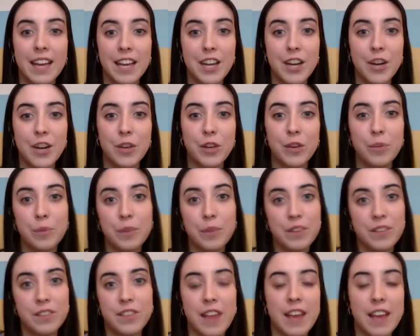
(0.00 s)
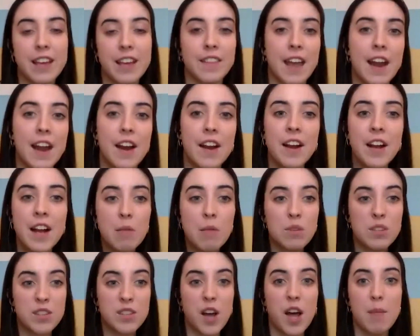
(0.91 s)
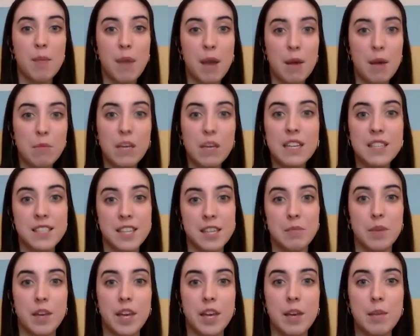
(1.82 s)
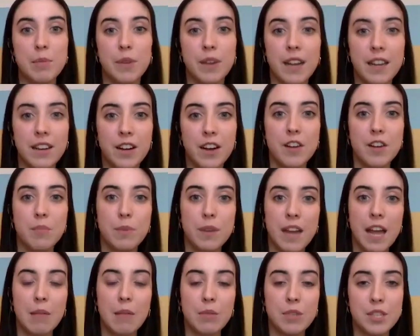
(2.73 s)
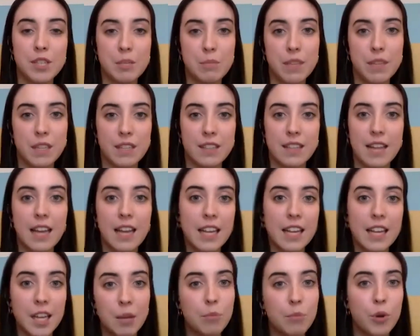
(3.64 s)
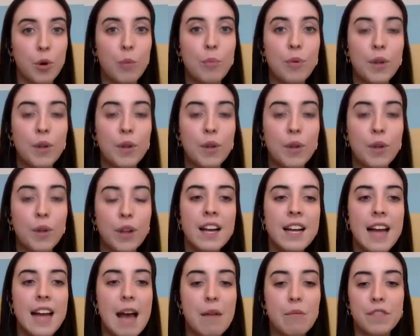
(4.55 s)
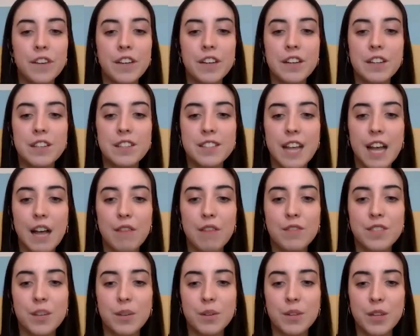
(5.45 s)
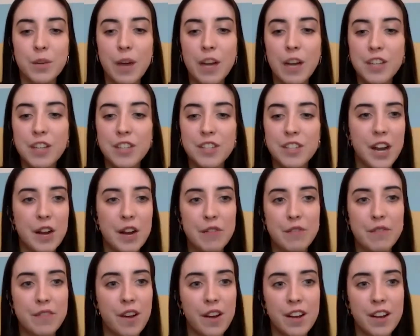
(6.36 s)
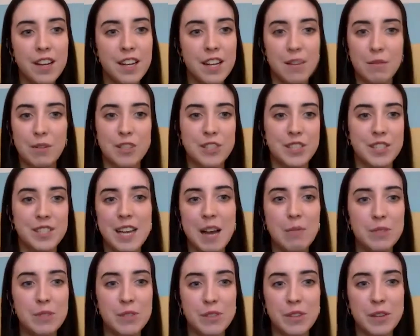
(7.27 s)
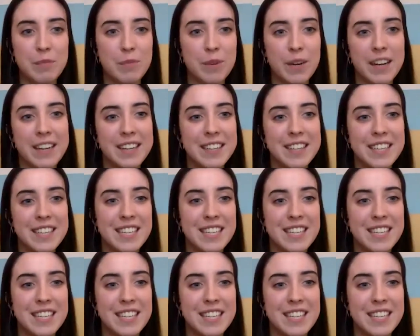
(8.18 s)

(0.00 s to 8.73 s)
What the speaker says: You know, you'd be staying there, but it's all about meeting people and kind of being able to build that little bubble for yourself. So the questions are flying in, which is absolutely brilliant.